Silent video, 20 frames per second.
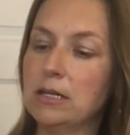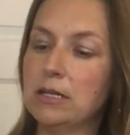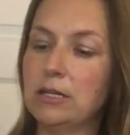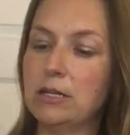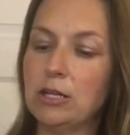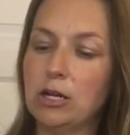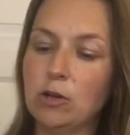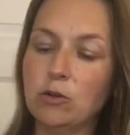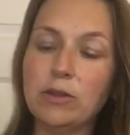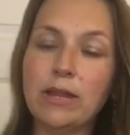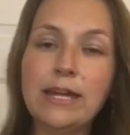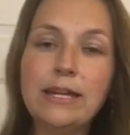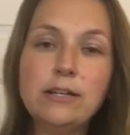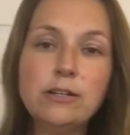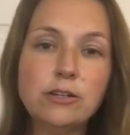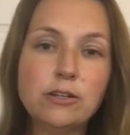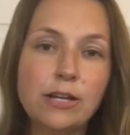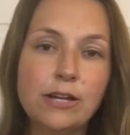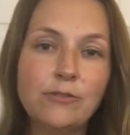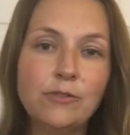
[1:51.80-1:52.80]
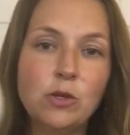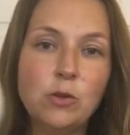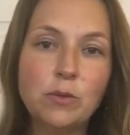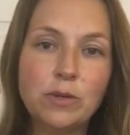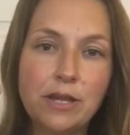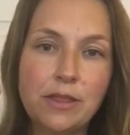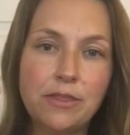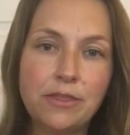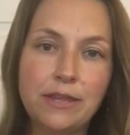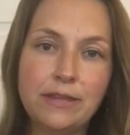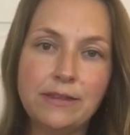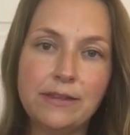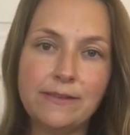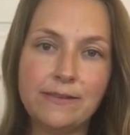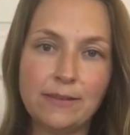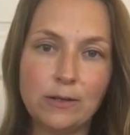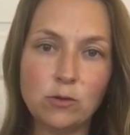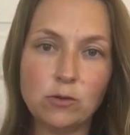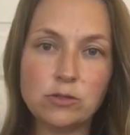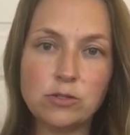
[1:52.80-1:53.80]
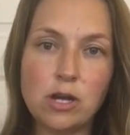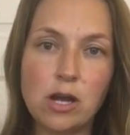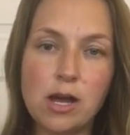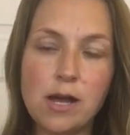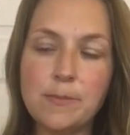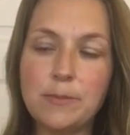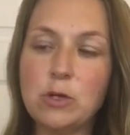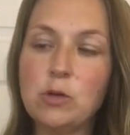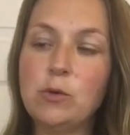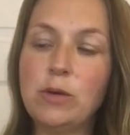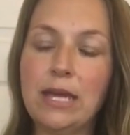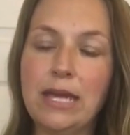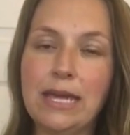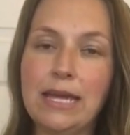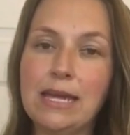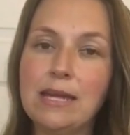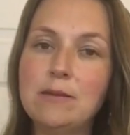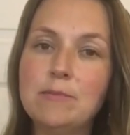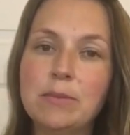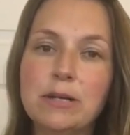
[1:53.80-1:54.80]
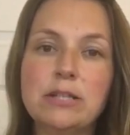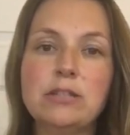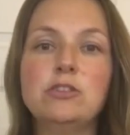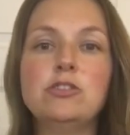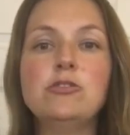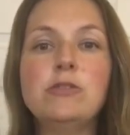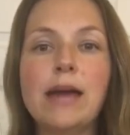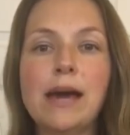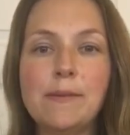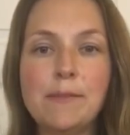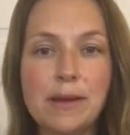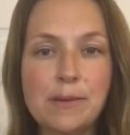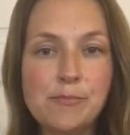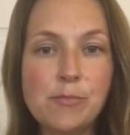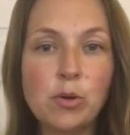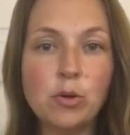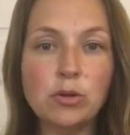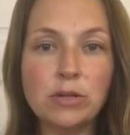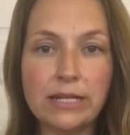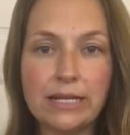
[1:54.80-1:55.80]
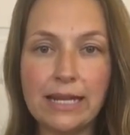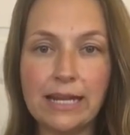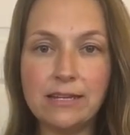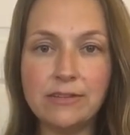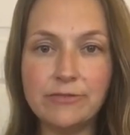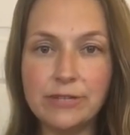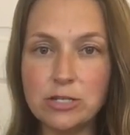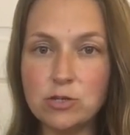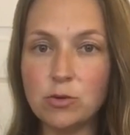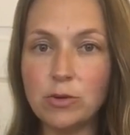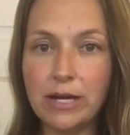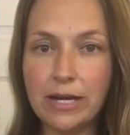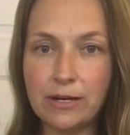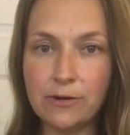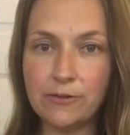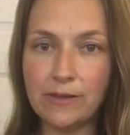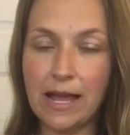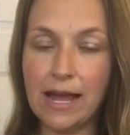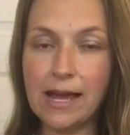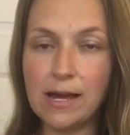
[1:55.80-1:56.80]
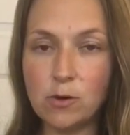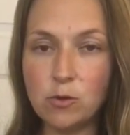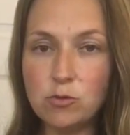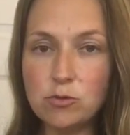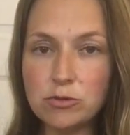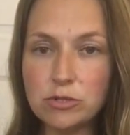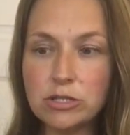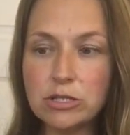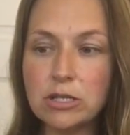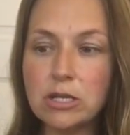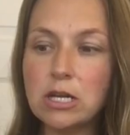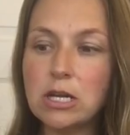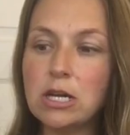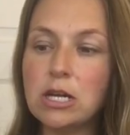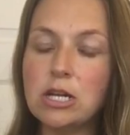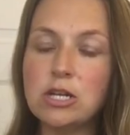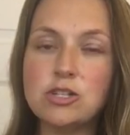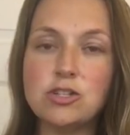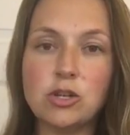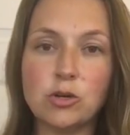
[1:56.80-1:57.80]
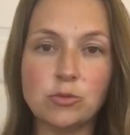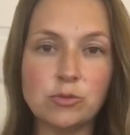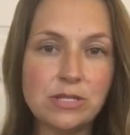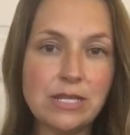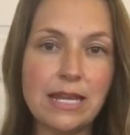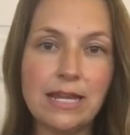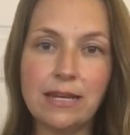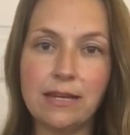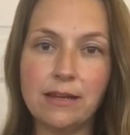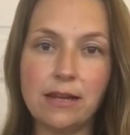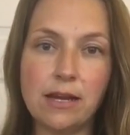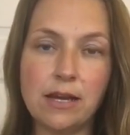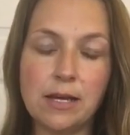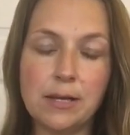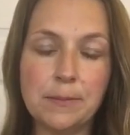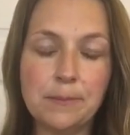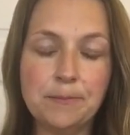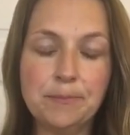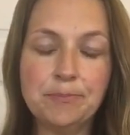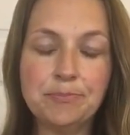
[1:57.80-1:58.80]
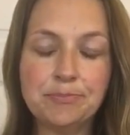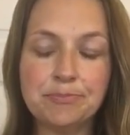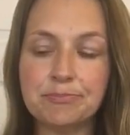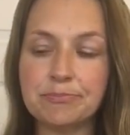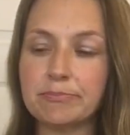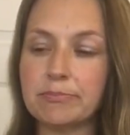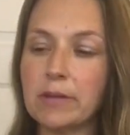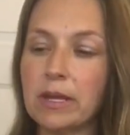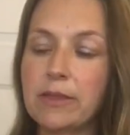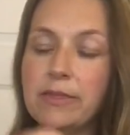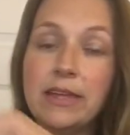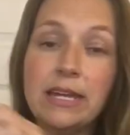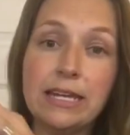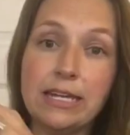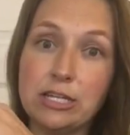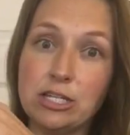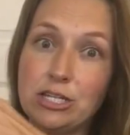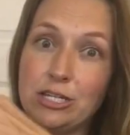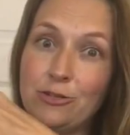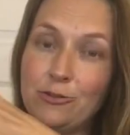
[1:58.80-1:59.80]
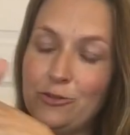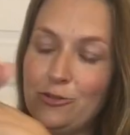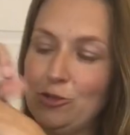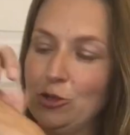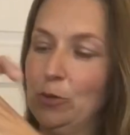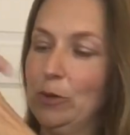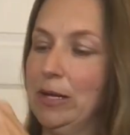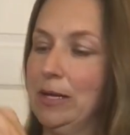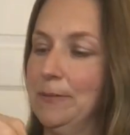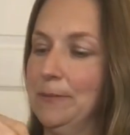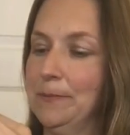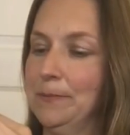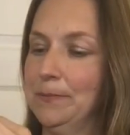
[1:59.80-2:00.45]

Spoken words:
You know, later if you want to thin the silk top, you can, but do that by pulling individual hairs out. Don't take thinning shears to it.